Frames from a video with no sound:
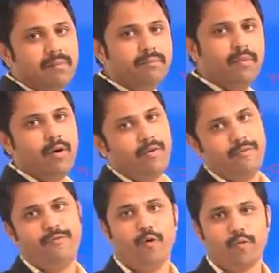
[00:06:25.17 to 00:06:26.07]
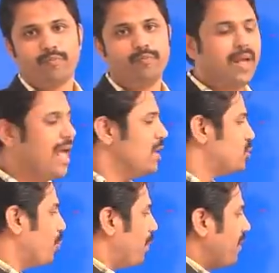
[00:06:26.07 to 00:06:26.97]
4. So
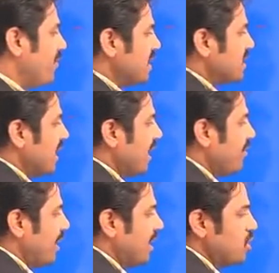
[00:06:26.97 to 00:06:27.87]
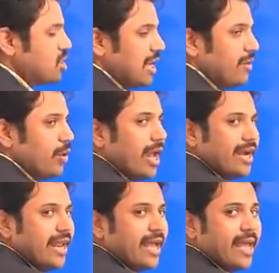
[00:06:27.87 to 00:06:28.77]
previously, initially we are
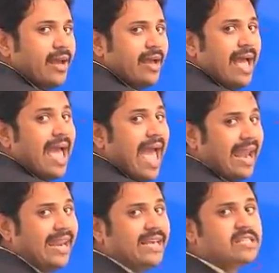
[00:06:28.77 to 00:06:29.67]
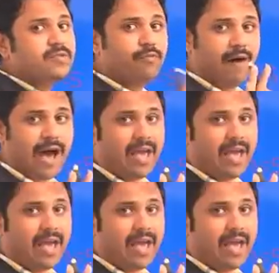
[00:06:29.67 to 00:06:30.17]
taking n is 5.